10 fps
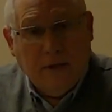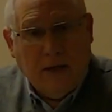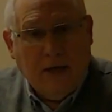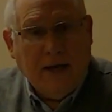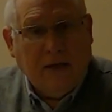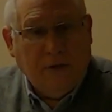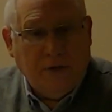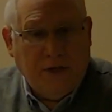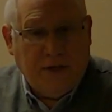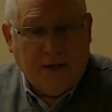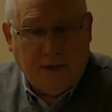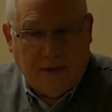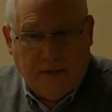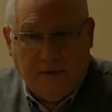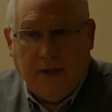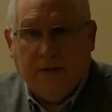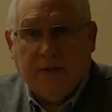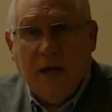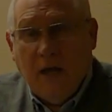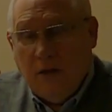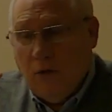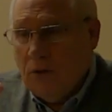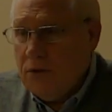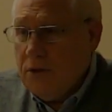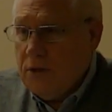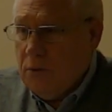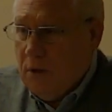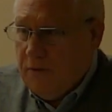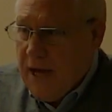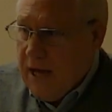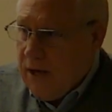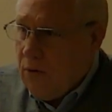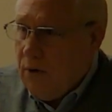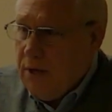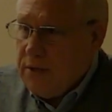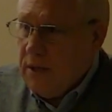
and allergy sensitivities. Those are the 12 categories.